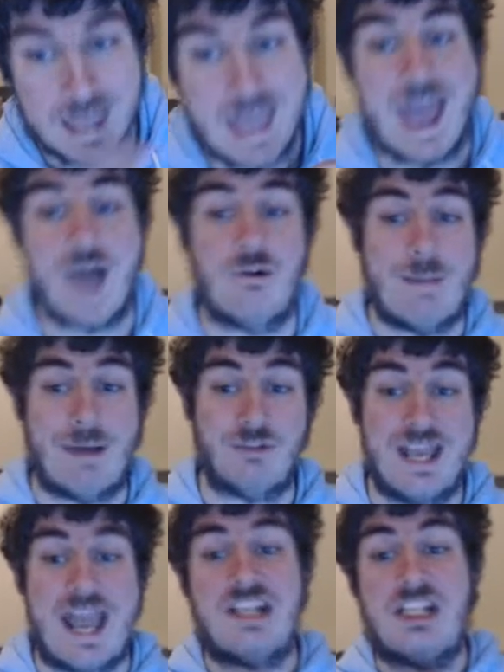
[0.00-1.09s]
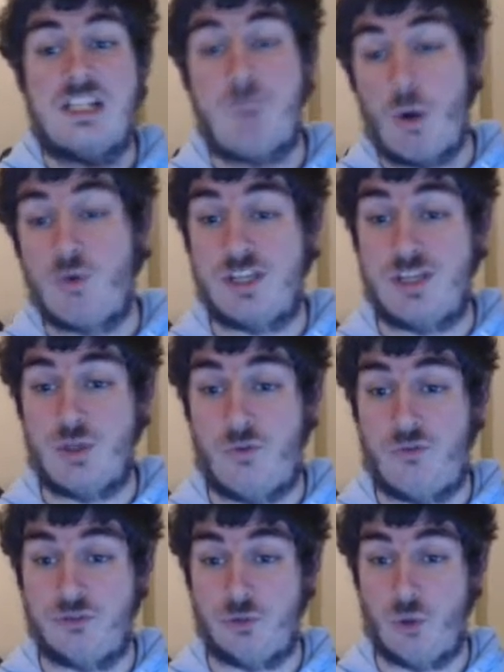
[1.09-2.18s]
How about exposing your
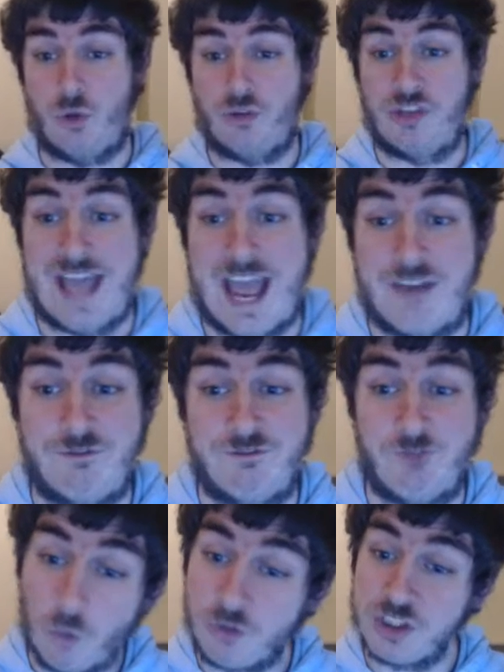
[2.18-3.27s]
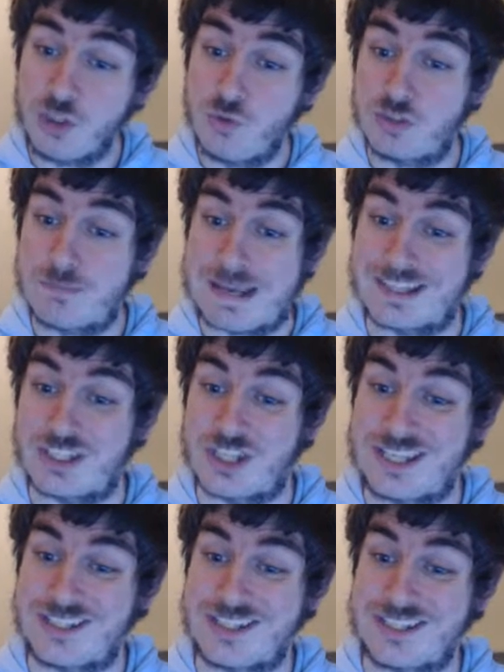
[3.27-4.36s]
flaws and forcing you to make the
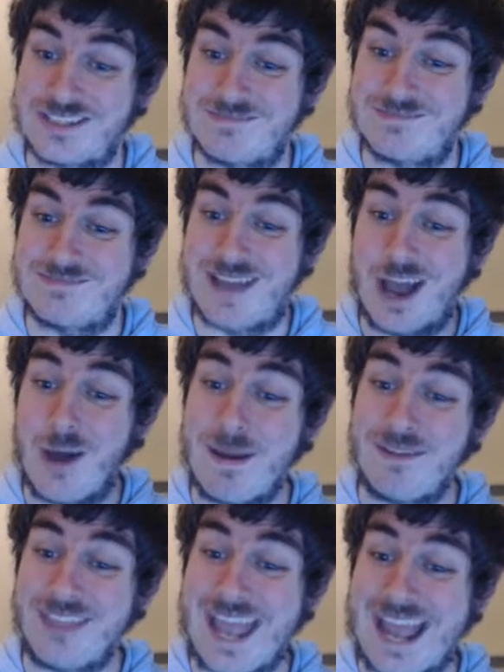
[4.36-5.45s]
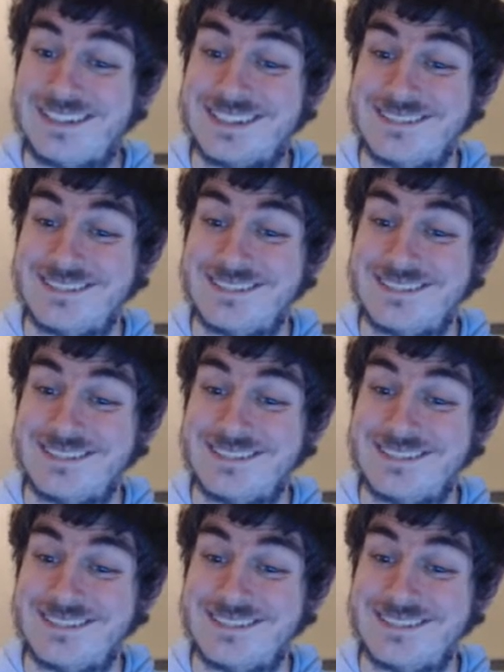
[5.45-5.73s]
changes? How about that?